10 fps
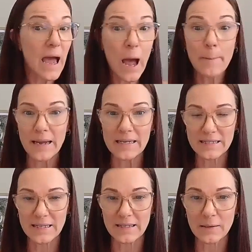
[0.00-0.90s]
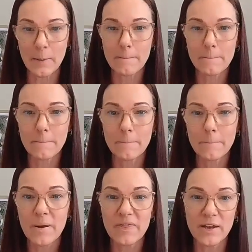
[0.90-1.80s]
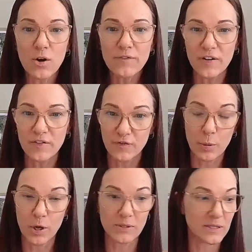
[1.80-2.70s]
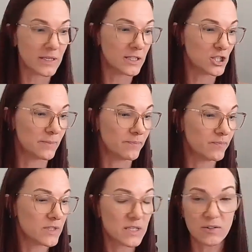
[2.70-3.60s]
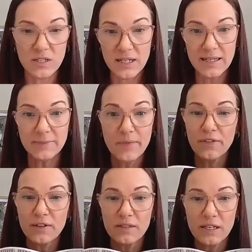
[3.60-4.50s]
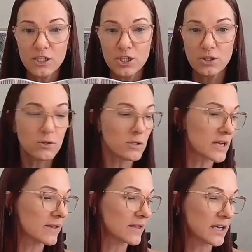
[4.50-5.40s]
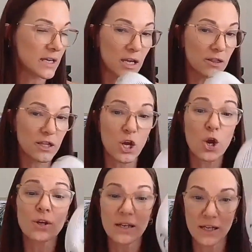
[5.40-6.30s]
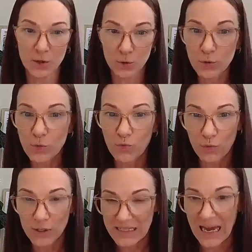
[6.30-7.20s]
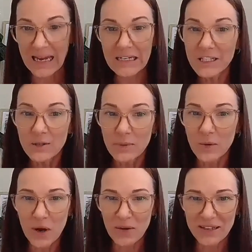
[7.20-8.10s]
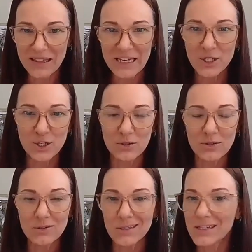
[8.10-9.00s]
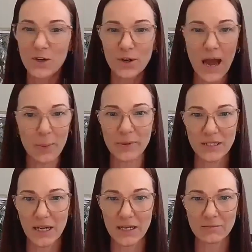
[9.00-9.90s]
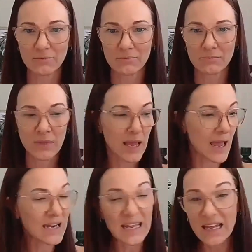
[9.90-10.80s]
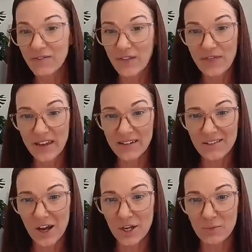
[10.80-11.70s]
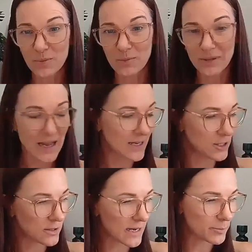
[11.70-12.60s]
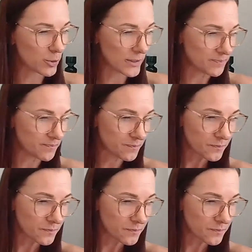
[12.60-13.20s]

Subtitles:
Amazing. But they're not fit for purpose in a gym. Seriously, I think these shoes are the only good day to be wearing these shoes is on upper day. And even then, I could probably argue that point.